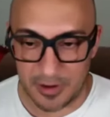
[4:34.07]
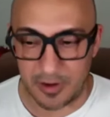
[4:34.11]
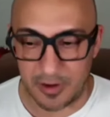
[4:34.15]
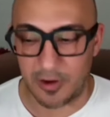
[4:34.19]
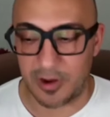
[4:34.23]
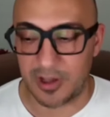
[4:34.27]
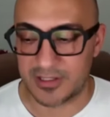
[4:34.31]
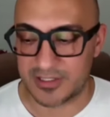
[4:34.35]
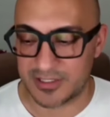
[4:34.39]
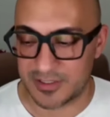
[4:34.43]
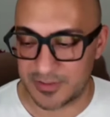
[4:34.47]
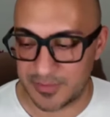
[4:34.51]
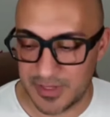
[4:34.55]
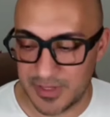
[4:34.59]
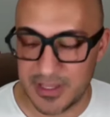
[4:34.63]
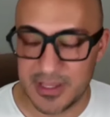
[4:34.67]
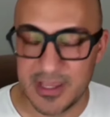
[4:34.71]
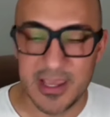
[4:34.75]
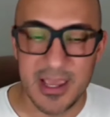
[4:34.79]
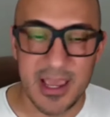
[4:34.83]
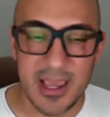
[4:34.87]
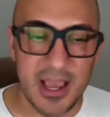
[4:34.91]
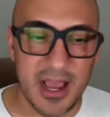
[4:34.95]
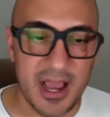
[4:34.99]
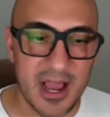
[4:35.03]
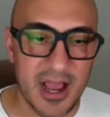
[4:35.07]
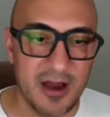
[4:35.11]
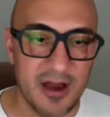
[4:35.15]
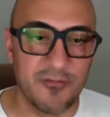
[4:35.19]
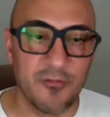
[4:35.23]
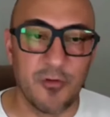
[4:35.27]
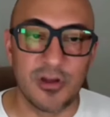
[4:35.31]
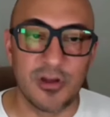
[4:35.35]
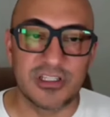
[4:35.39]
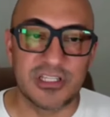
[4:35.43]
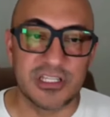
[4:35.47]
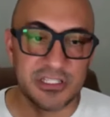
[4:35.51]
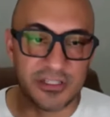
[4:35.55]
you, awesome.
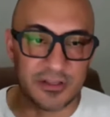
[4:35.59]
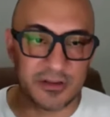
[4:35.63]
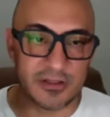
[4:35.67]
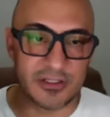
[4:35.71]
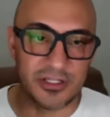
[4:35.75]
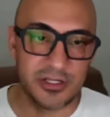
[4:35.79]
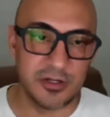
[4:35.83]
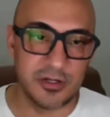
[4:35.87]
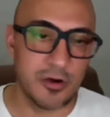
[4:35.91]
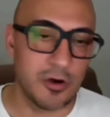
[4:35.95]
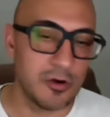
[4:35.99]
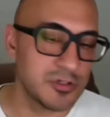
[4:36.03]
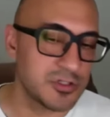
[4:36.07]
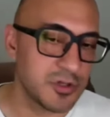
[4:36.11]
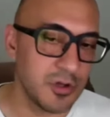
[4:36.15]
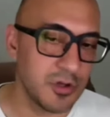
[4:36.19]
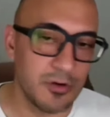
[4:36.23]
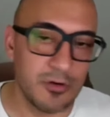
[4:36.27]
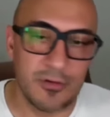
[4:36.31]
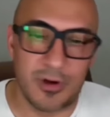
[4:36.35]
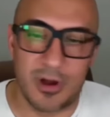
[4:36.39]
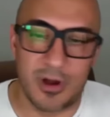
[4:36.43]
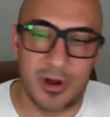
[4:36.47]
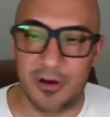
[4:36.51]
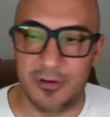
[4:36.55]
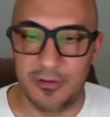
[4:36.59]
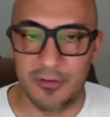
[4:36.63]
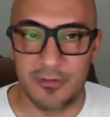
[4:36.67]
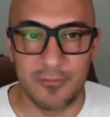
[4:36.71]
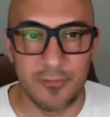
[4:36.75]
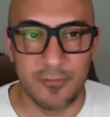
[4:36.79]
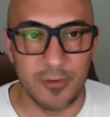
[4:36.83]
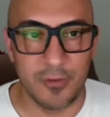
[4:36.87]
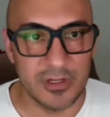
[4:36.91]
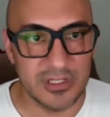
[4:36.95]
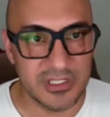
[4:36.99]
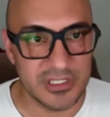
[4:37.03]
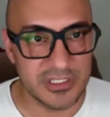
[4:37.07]
Uh, Voices. She hosts
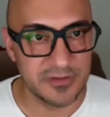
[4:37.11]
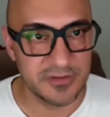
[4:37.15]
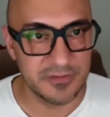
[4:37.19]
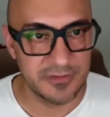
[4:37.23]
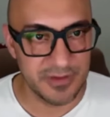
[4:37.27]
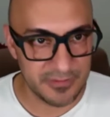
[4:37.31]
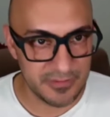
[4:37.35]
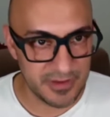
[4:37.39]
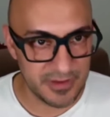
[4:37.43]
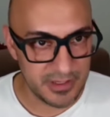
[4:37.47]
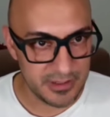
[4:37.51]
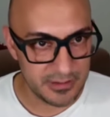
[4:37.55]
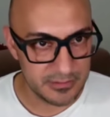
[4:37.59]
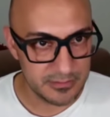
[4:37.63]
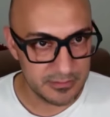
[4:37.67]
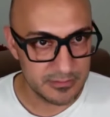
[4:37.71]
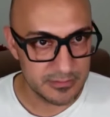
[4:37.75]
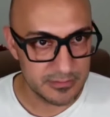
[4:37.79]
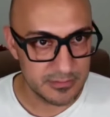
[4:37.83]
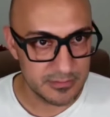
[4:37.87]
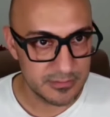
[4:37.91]
uh, Voices of VeVe,